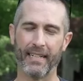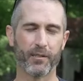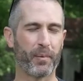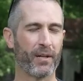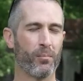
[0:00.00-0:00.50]
I
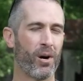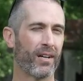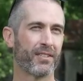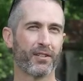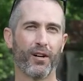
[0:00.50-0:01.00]
was paying
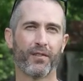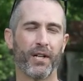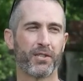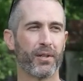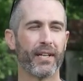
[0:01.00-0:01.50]
homage to the Golf
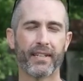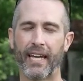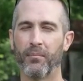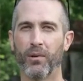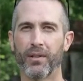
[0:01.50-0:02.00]
Country. It
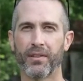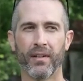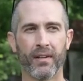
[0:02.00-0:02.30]
came with